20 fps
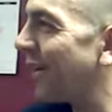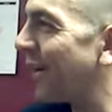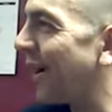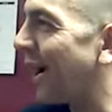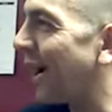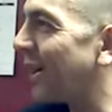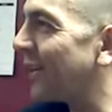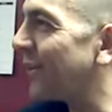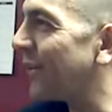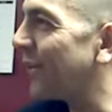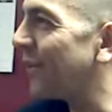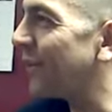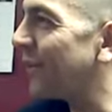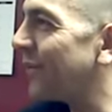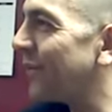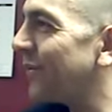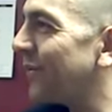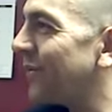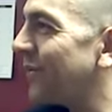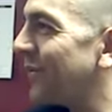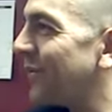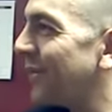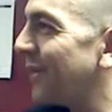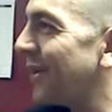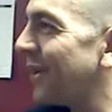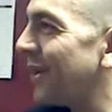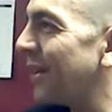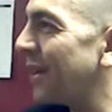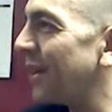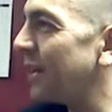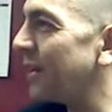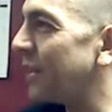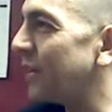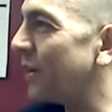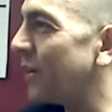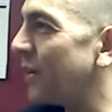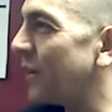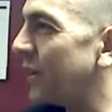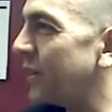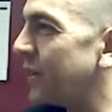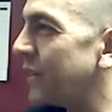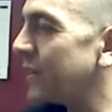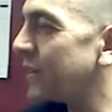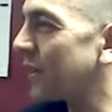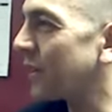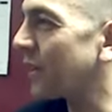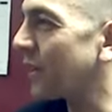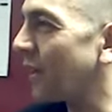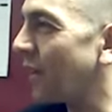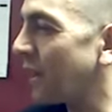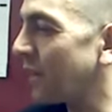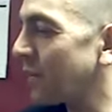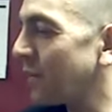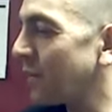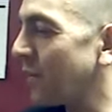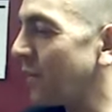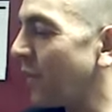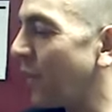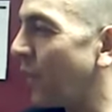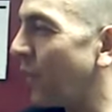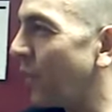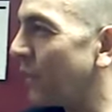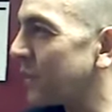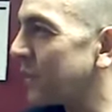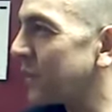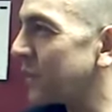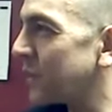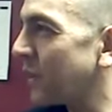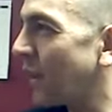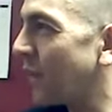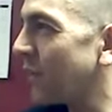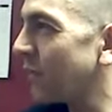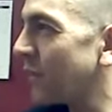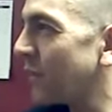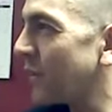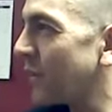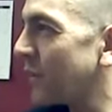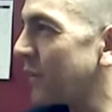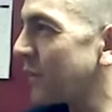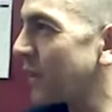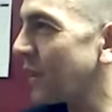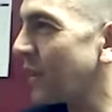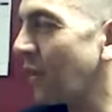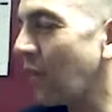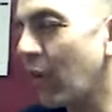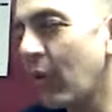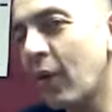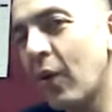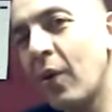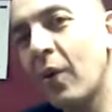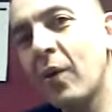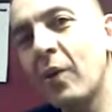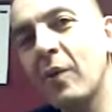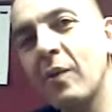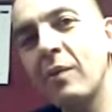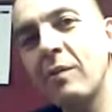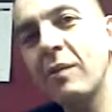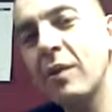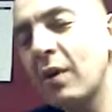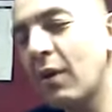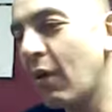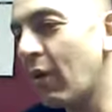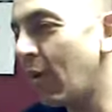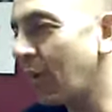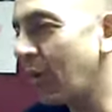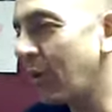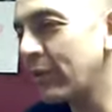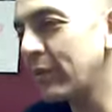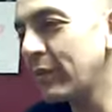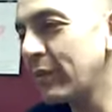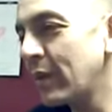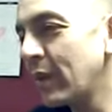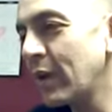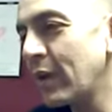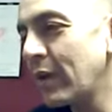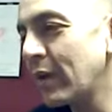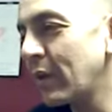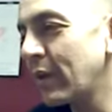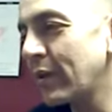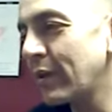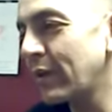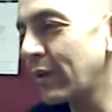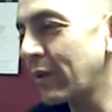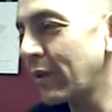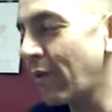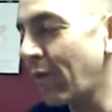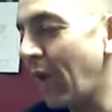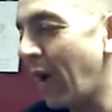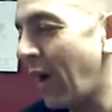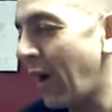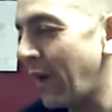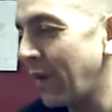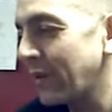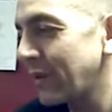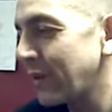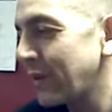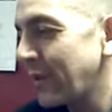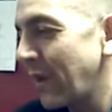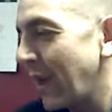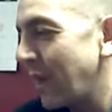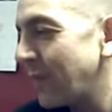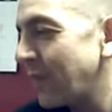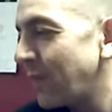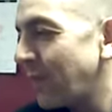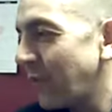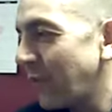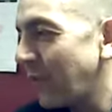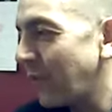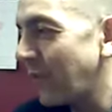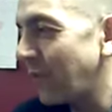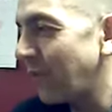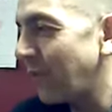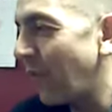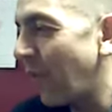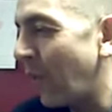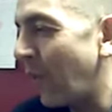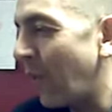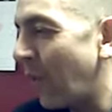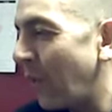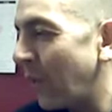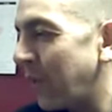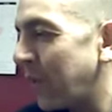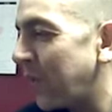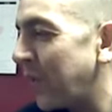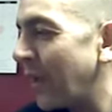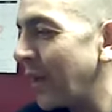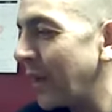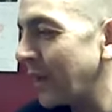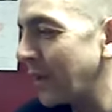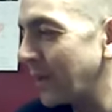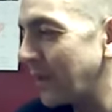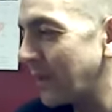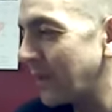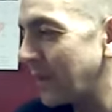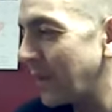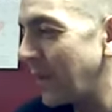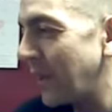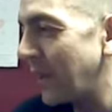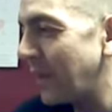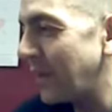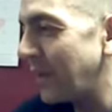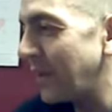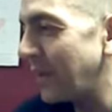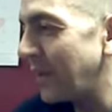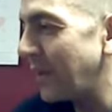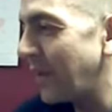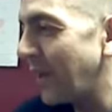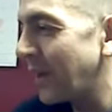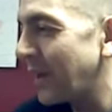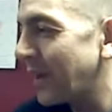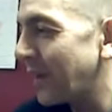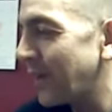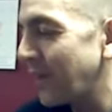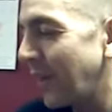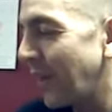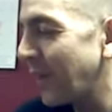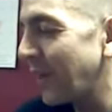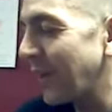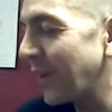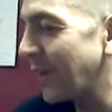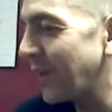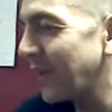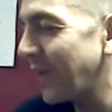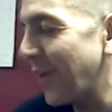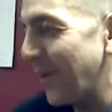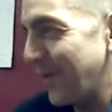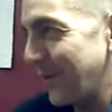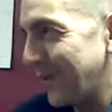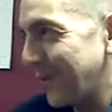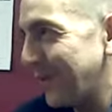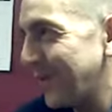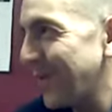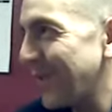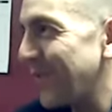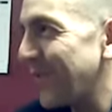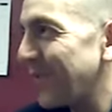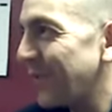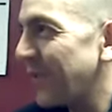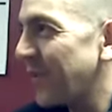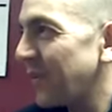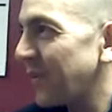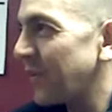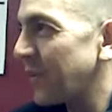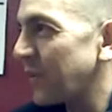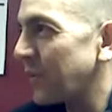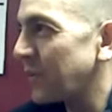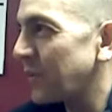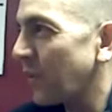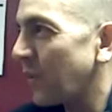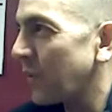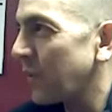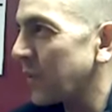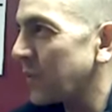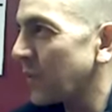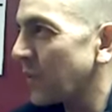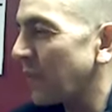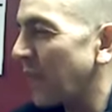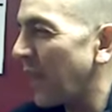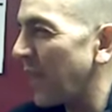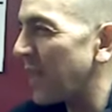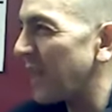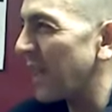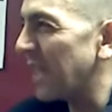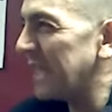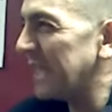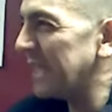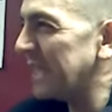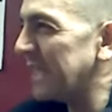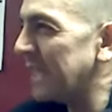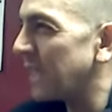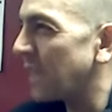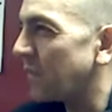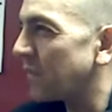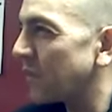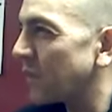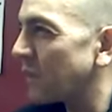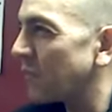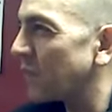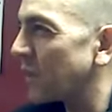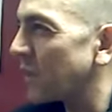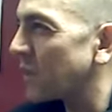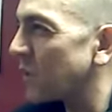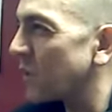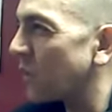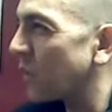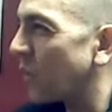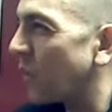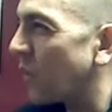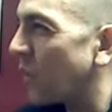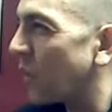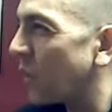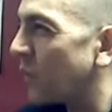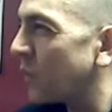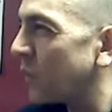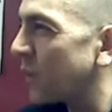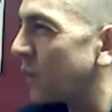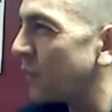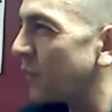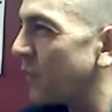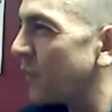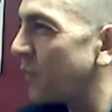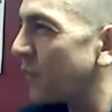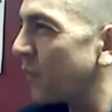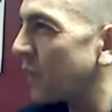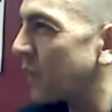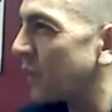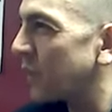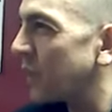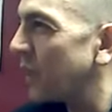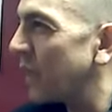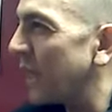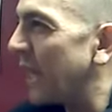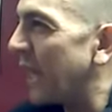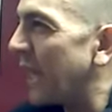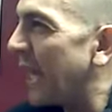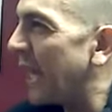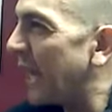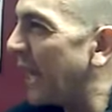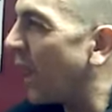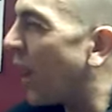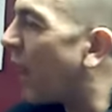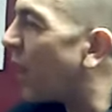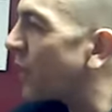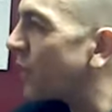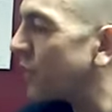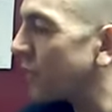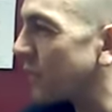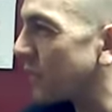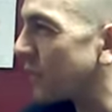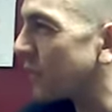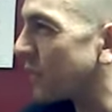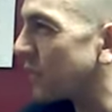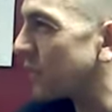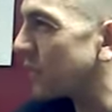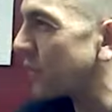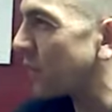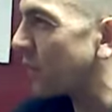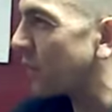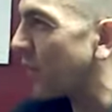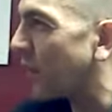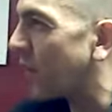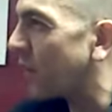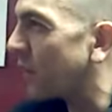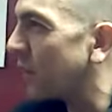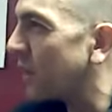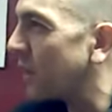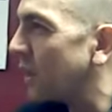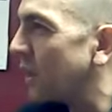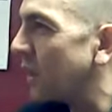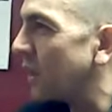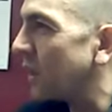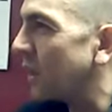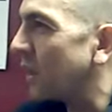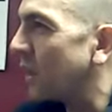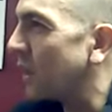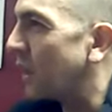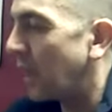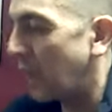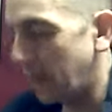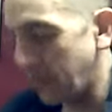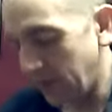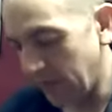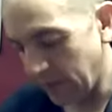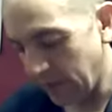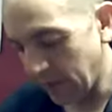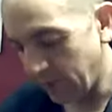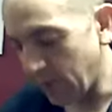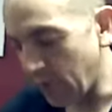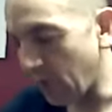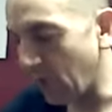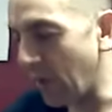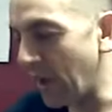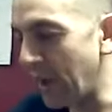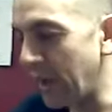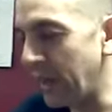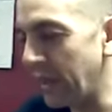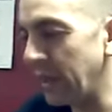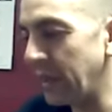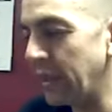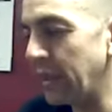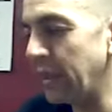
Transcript: I don't." And he's a collector of old stuff. He's got a whole old garage shed full of old things, and nothing in there is 250 years old. And so that idea of something so old that people could hang on to it for so long and then give it away,